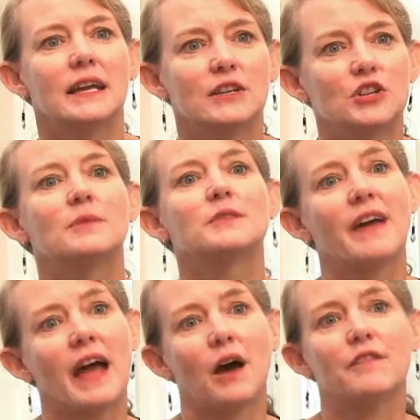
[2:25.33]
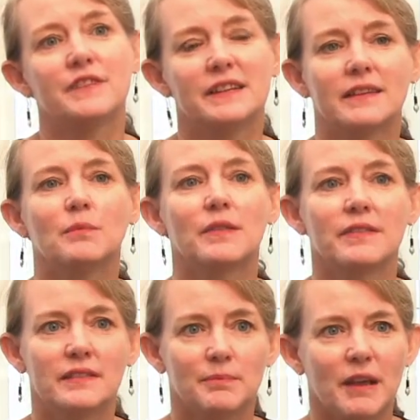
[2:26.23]
in terms of how it fits in with
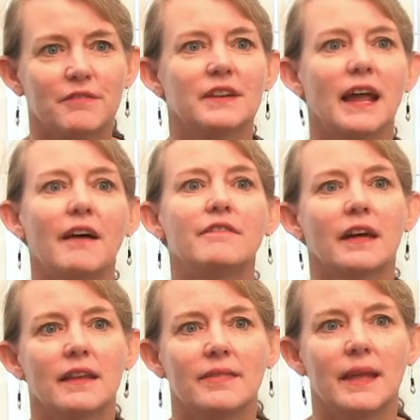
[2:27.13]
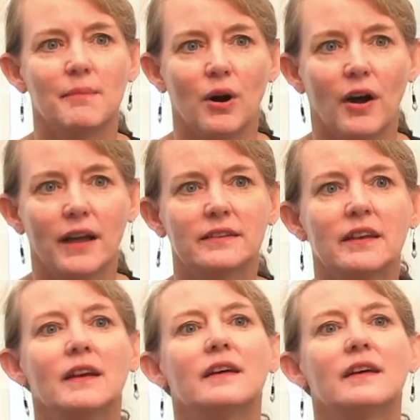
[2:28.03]
the SPEF, and have that in their mind.